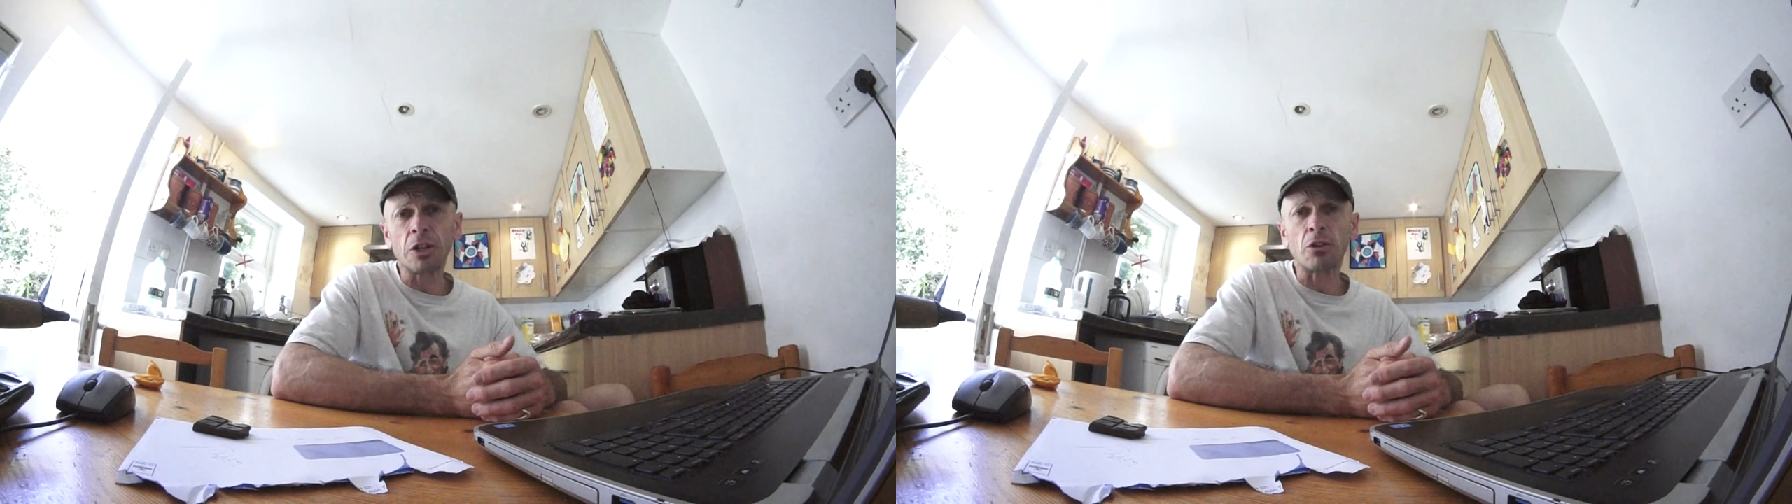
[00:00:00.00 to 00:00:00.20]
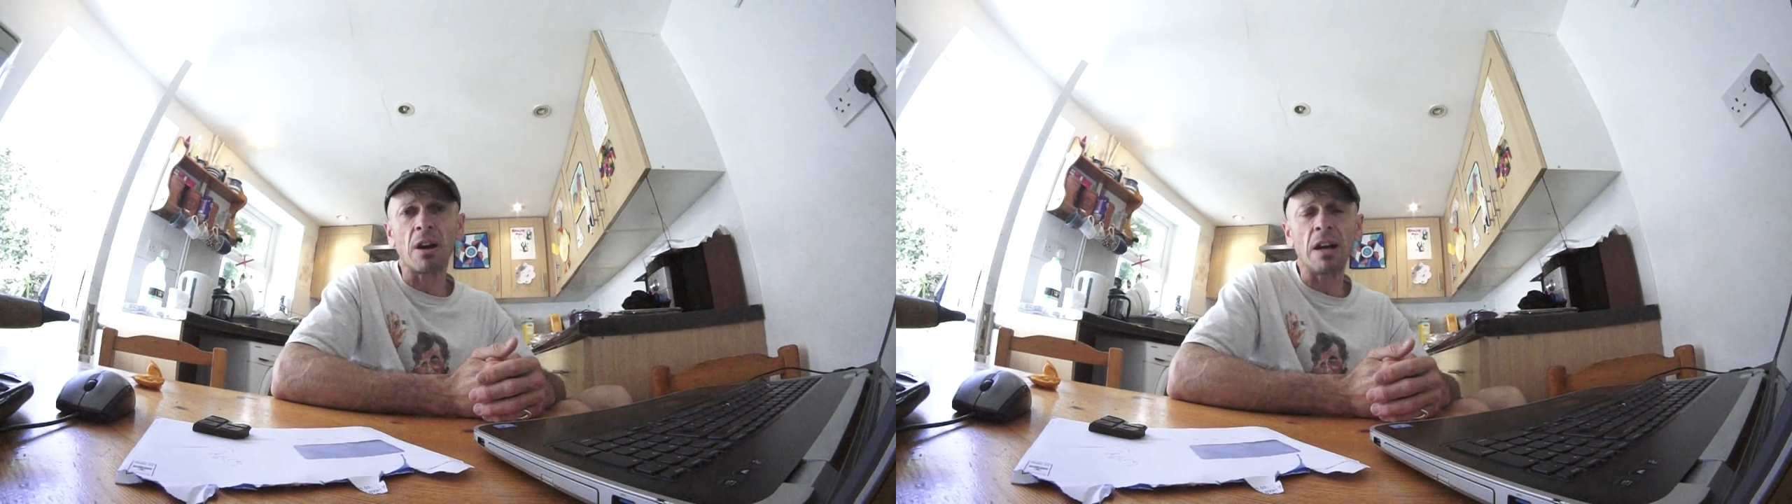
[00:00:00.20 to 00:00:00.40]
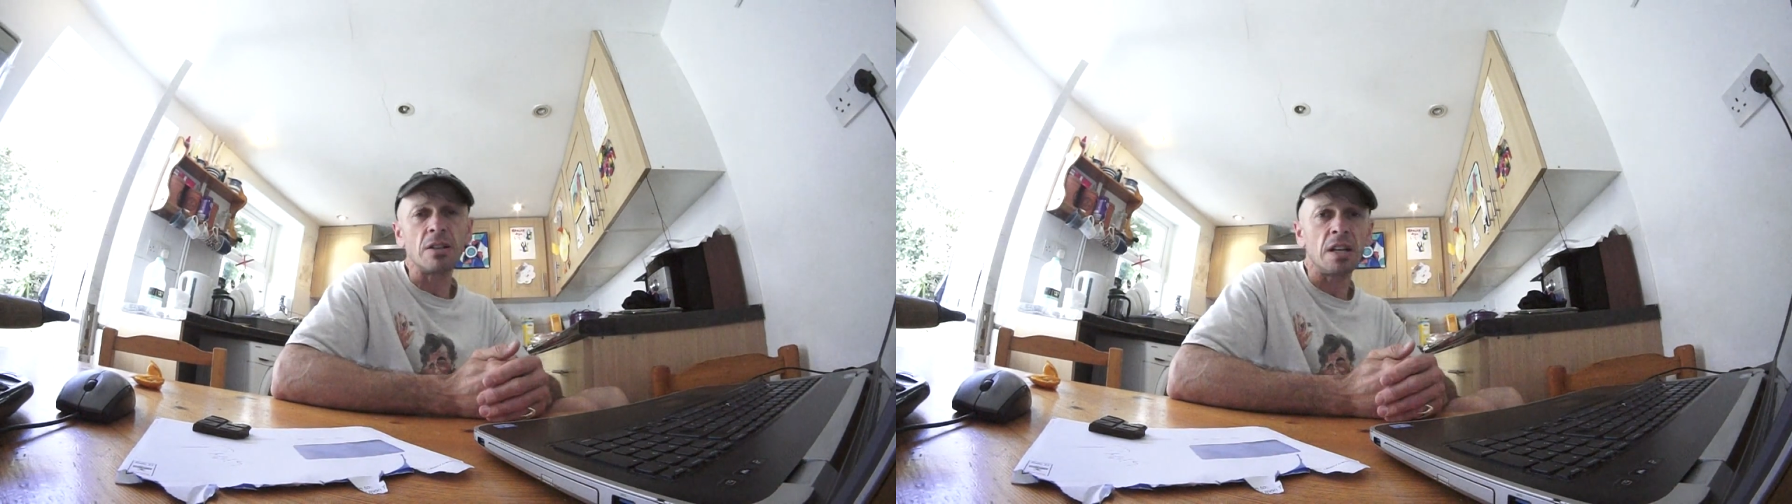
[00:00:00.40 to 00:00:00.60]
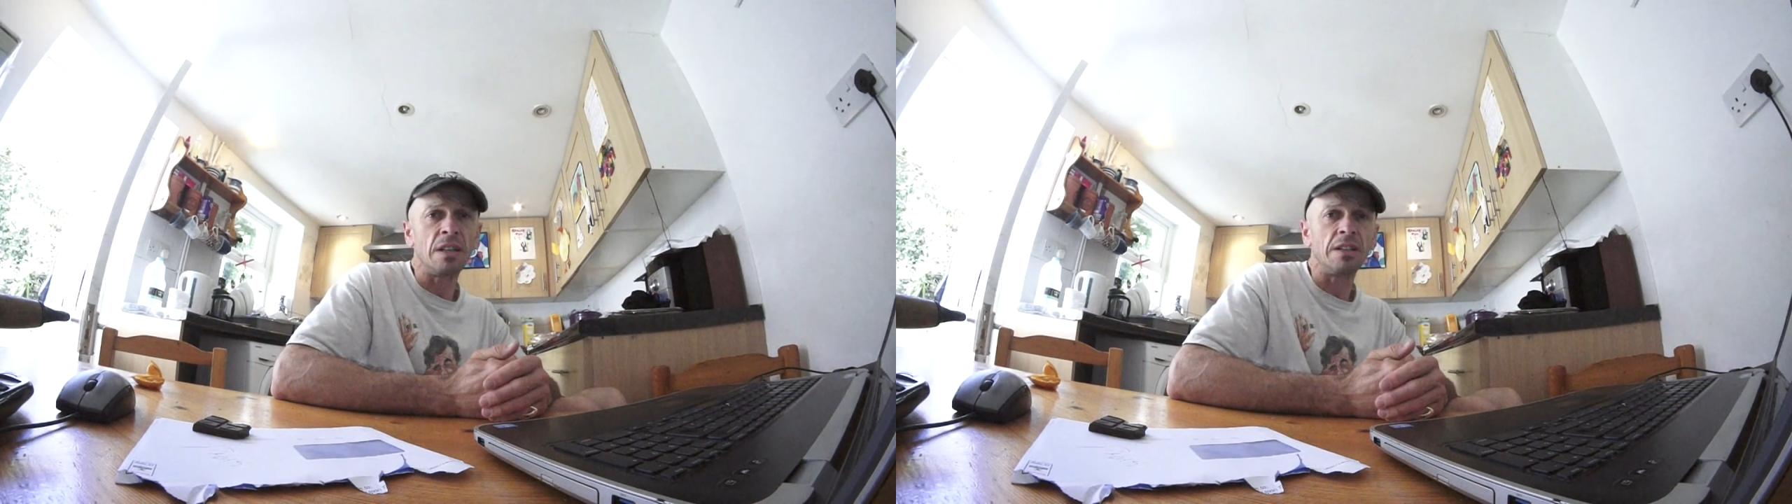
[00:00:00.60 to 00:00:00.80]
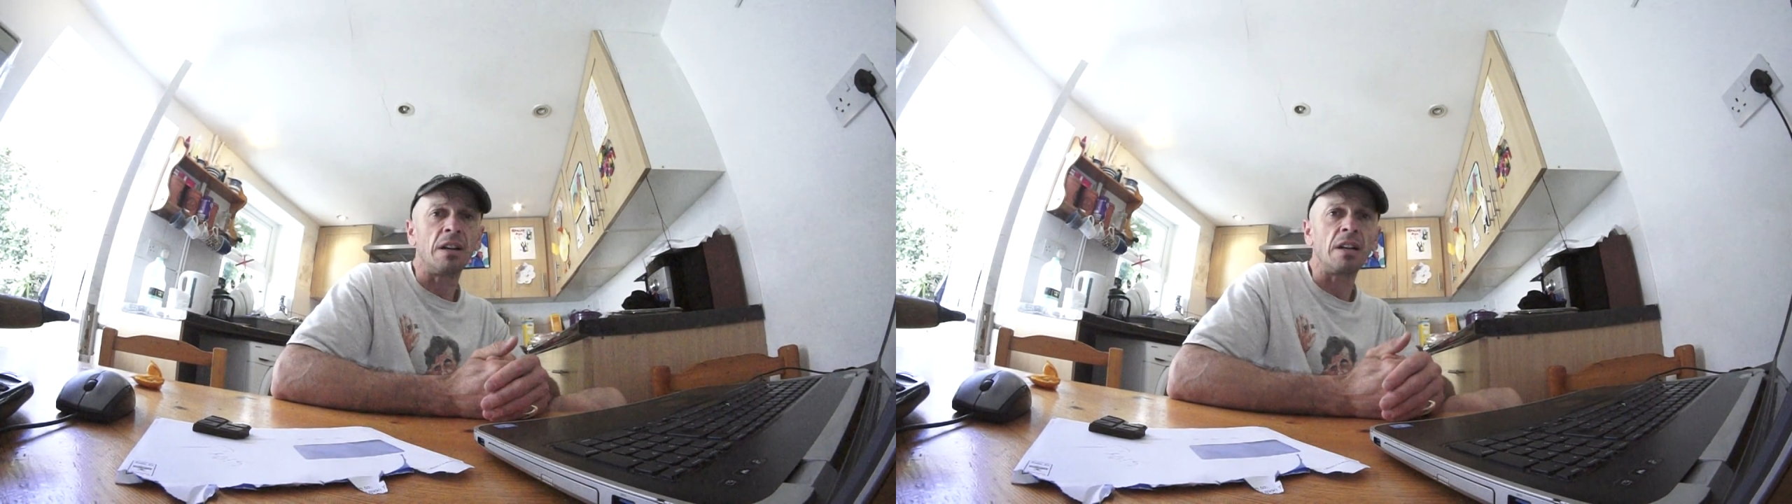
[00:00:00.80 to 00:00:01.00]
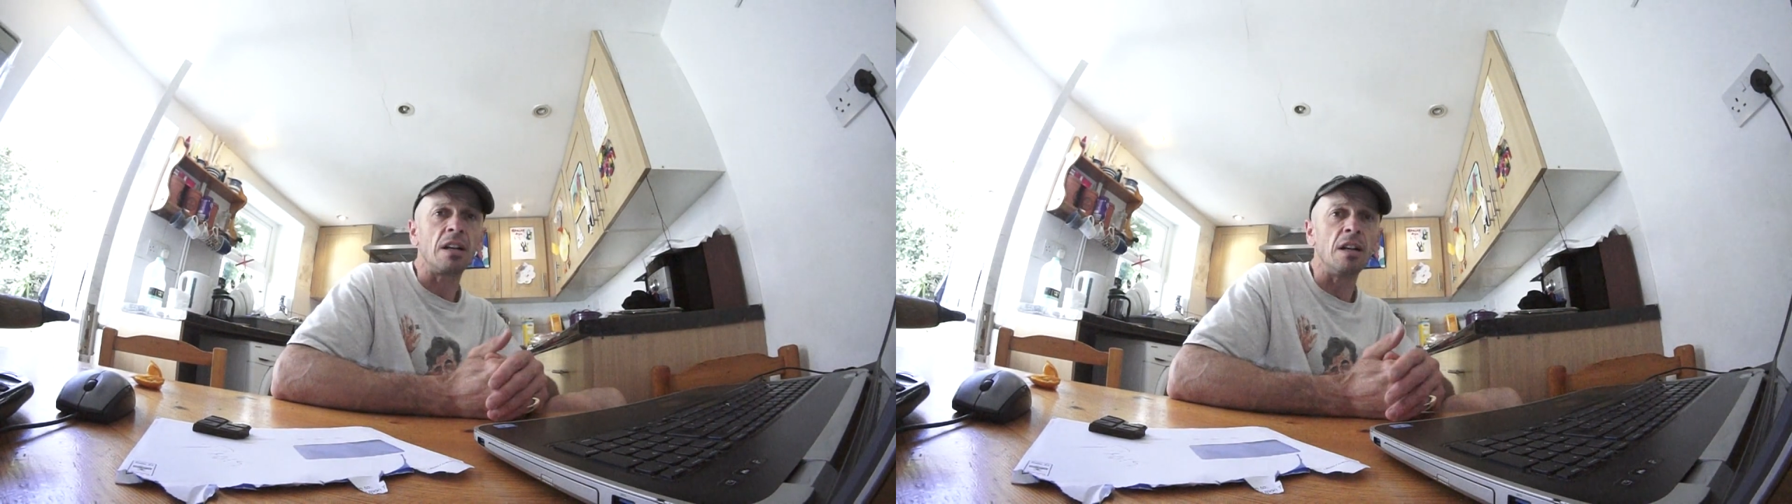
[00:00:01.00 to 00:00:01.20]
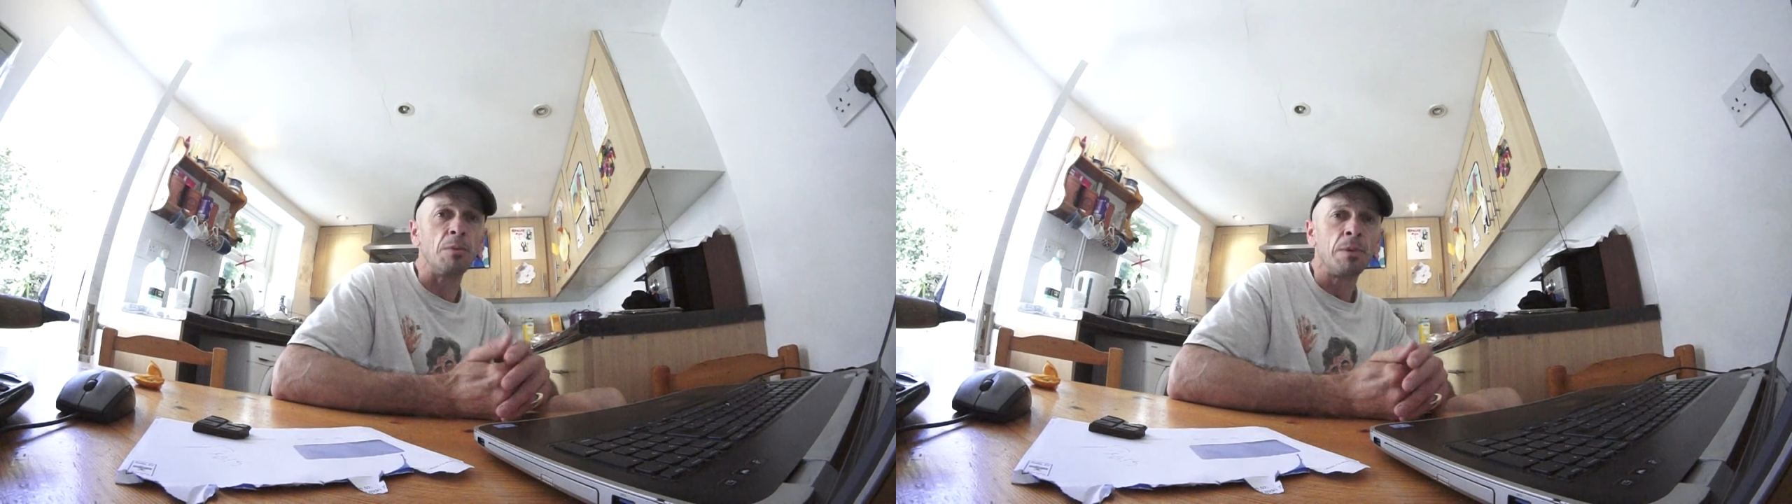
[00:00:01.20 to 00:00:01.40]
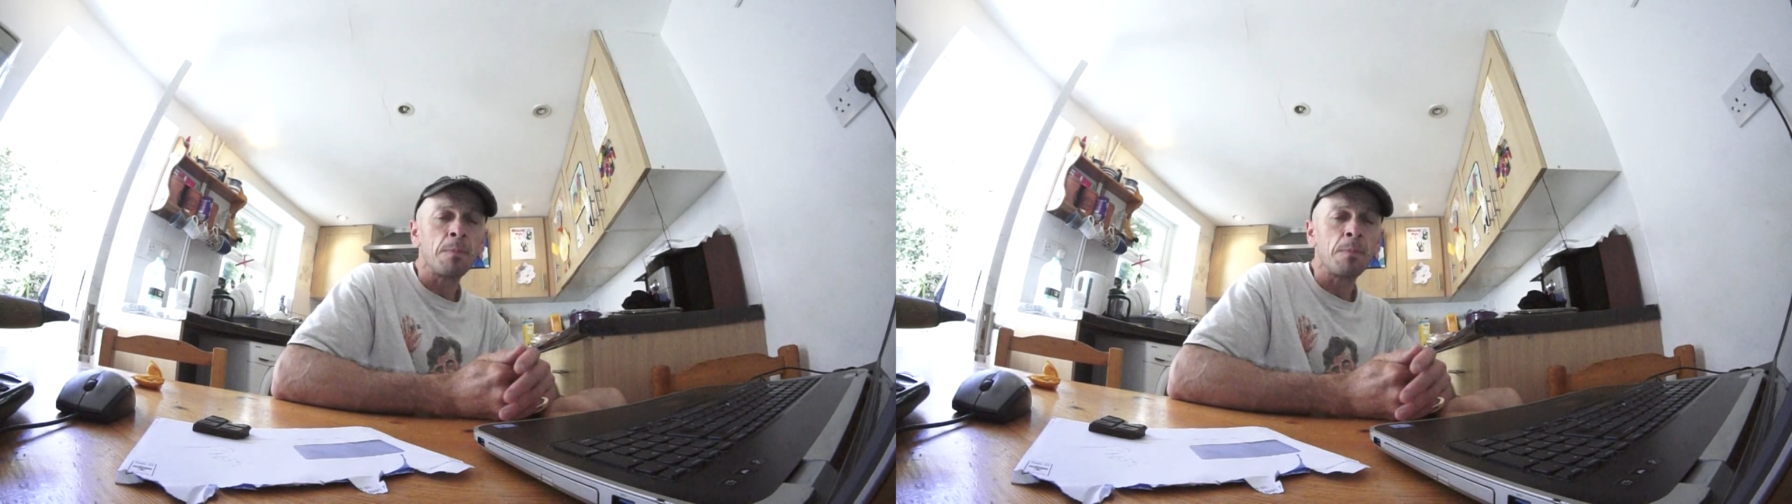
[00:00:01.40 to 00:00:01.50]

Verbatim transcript: crowd in a nightclub.